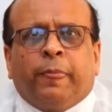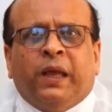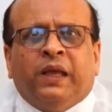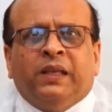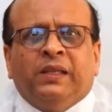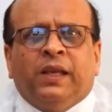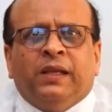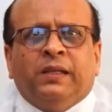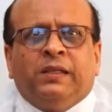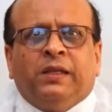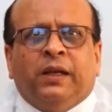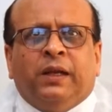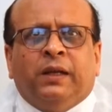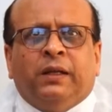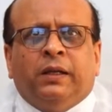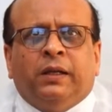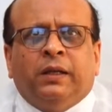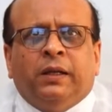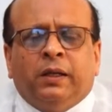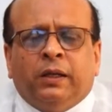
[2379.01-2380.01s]
As I
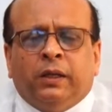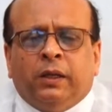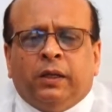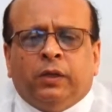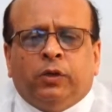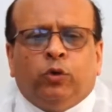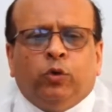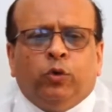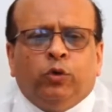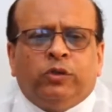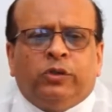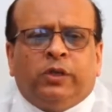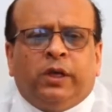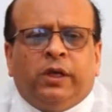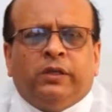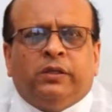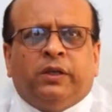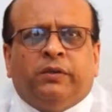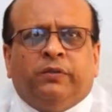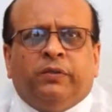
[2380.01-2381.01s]
said,
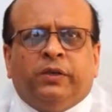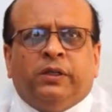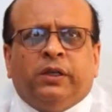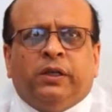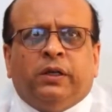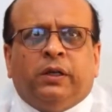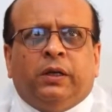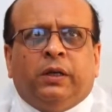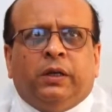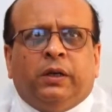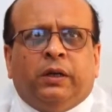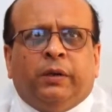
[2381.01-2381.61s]
2-stage revision